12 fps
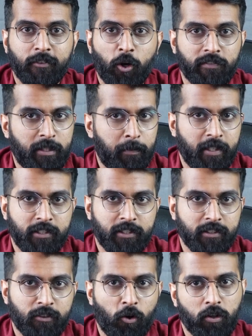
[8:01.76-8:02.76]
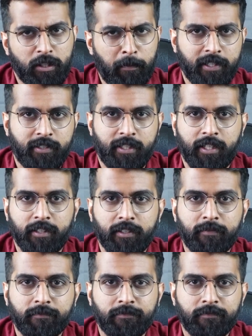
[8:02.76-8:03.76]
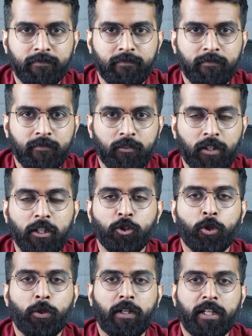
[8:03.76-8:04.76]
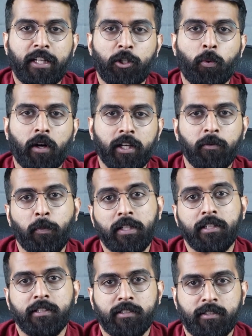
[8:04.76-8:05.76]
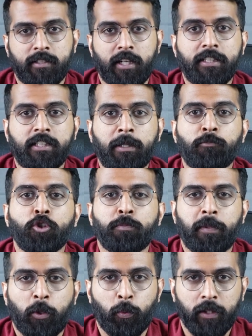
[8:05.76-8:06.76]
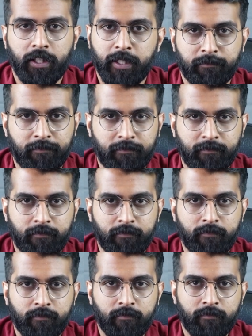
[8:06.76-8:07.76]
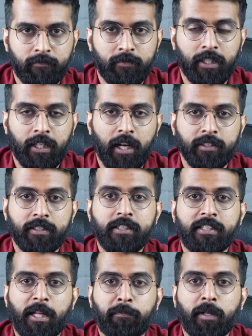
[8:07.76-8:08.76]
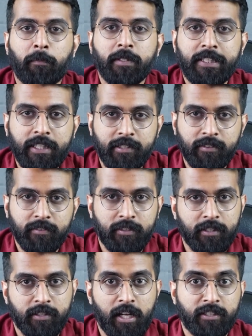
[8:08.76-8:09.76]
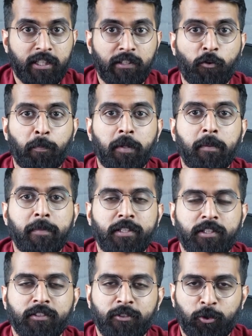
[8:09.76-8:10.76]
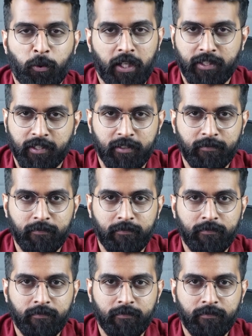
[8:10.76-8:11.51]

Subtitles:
of the patient or the bystander. Okay, so you can inquire whether this is the right time to speak with them. Then lastly, step number 6 is asking for permission to enter.